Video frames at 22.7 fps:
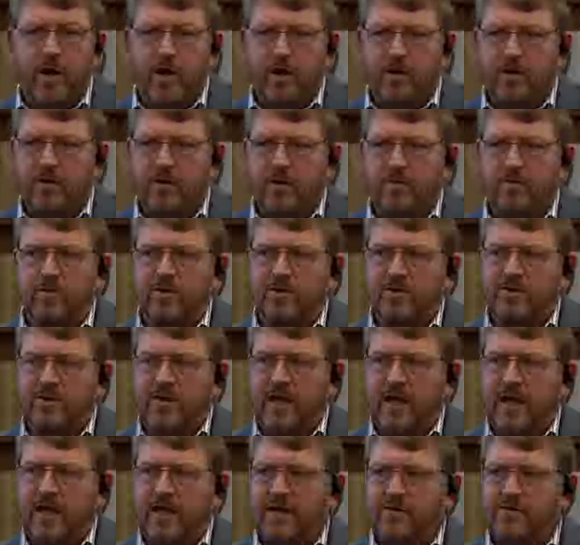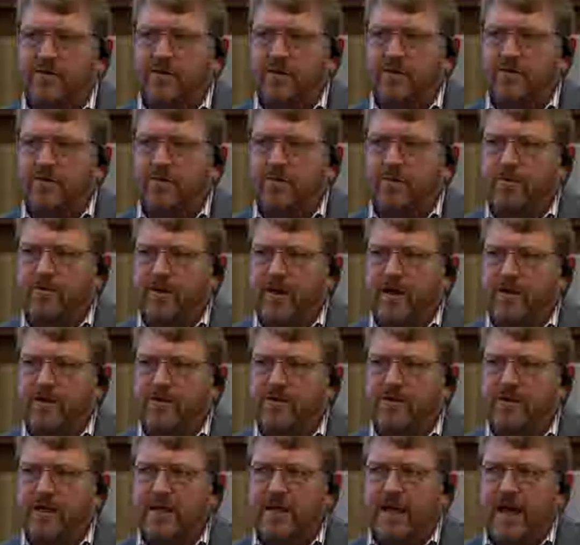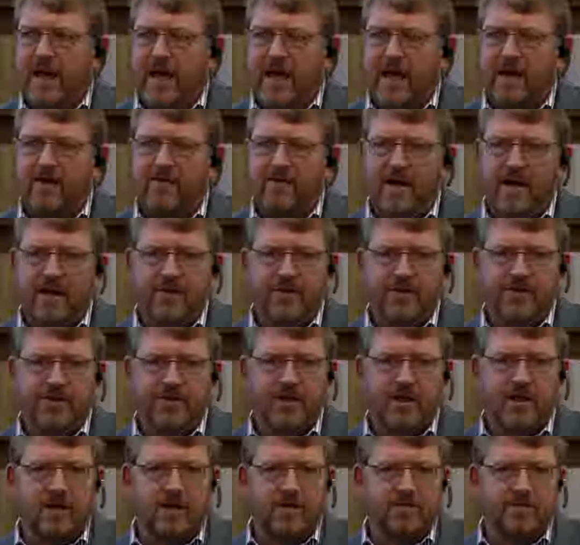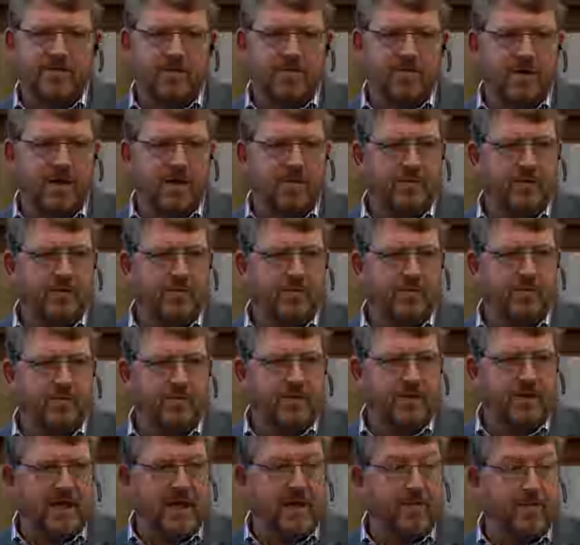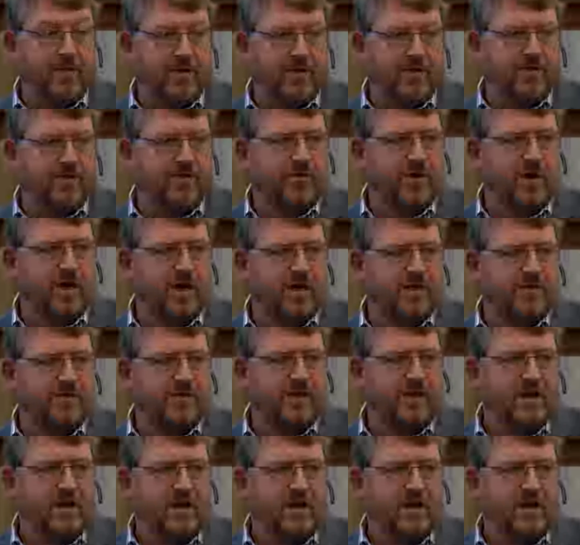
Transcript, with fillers: part numbers that service providers need to have on their shelves and be able to keep in their trucks